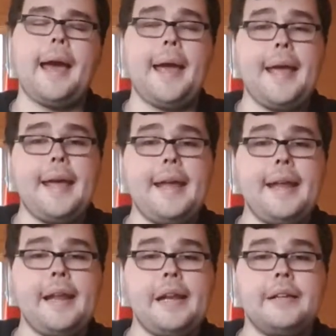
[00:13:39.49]

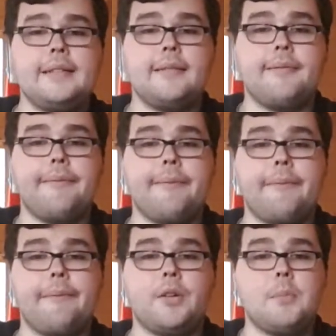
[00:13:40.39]
and
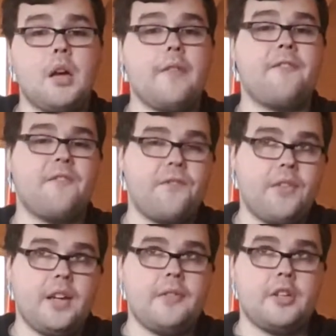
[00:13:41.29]
for my
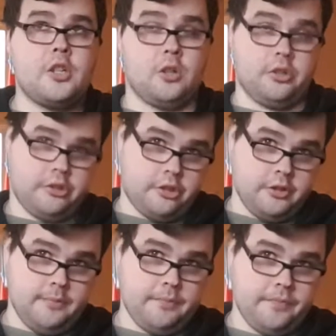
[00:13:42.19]
favourite
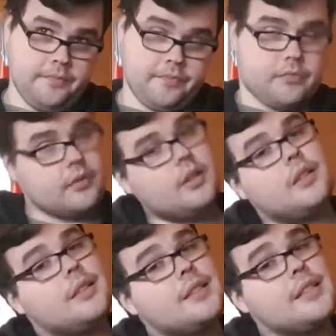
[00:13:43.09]
costume,
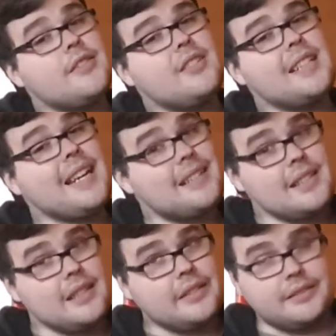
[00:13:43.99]
series
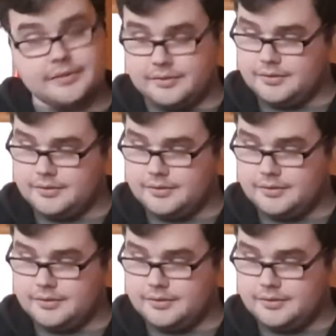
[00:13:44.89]
18.